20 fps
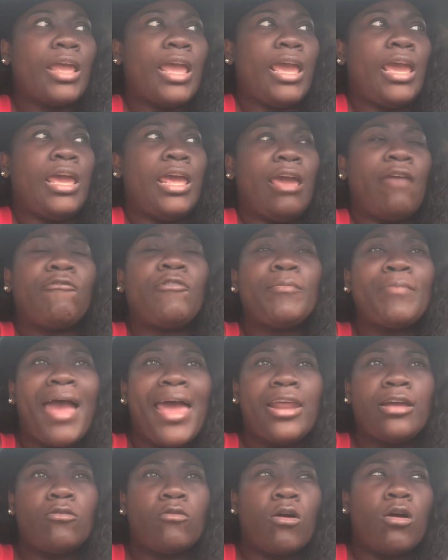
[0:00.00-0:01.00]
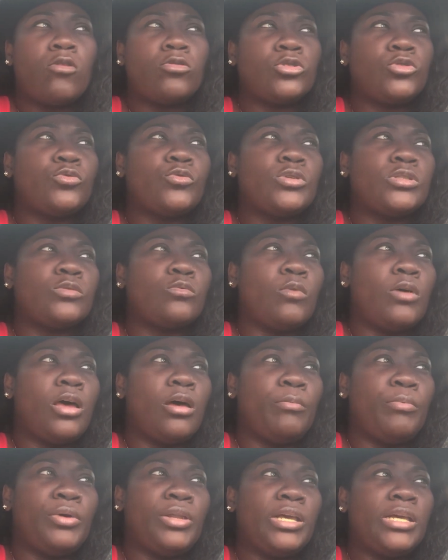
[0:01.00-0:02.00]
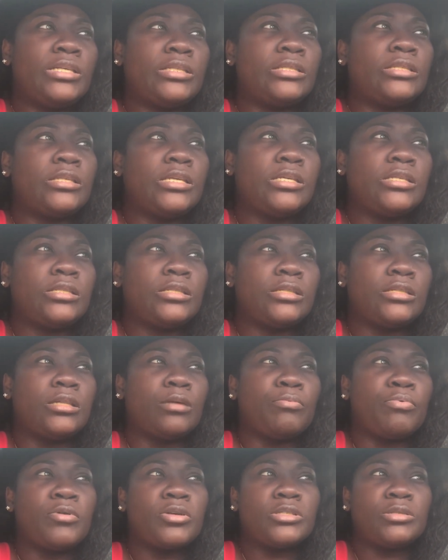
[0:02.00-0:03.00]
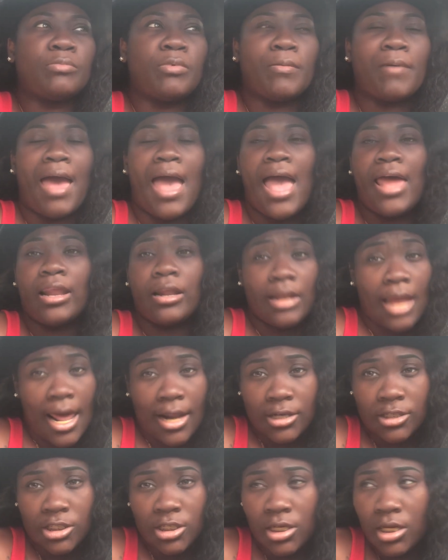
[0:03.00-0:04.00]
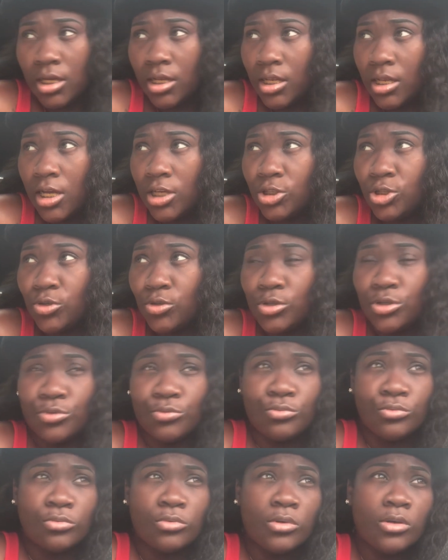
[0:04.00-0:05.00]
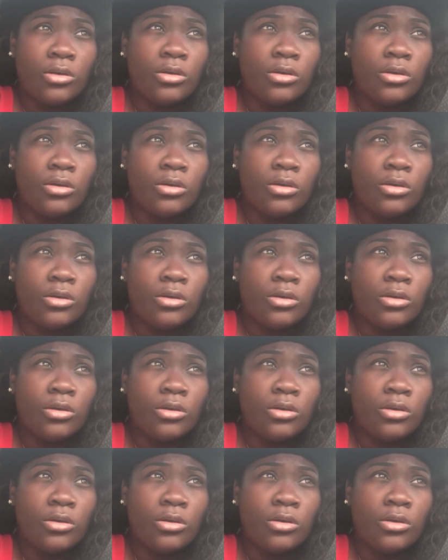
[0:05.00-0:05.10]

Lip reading: and everybody grown true as well, but it's the principle behind a lot of shit that you do.